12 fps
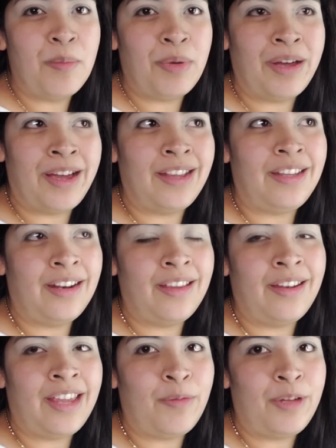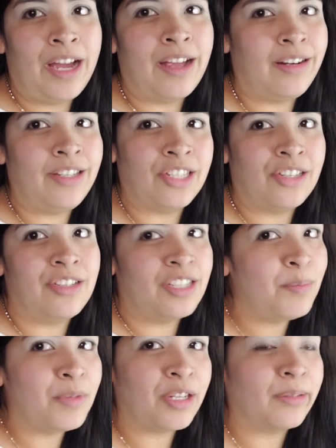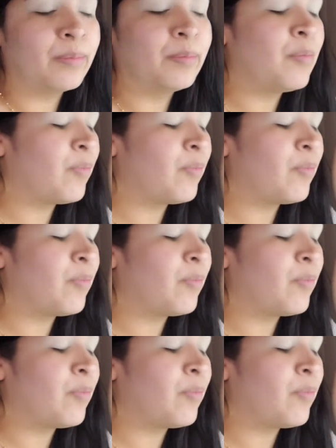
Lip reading: But at the end of the day, we got each other something.